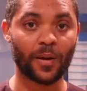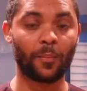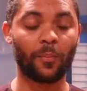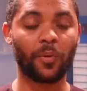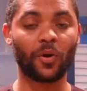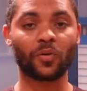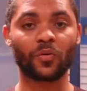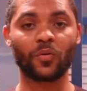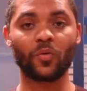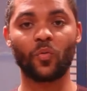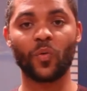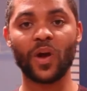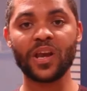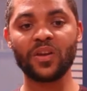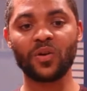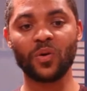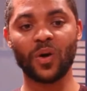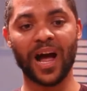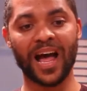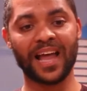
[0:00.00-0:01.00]
But when
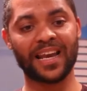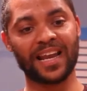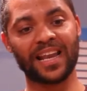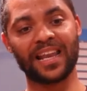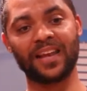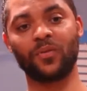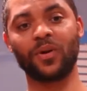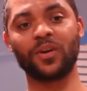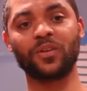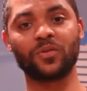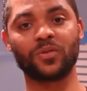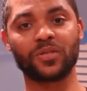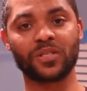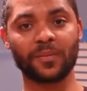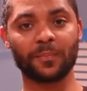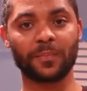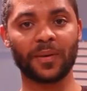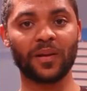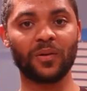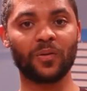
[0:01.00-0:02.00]
you
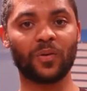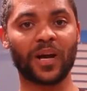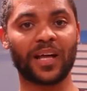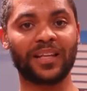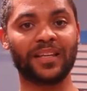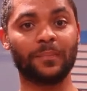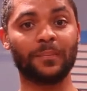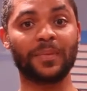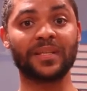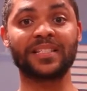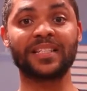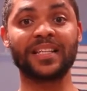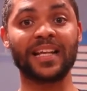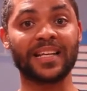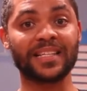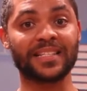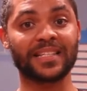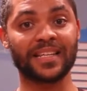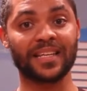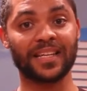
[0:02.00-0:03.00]
simply look at the
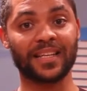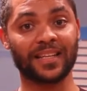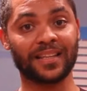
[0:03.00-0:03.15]
business,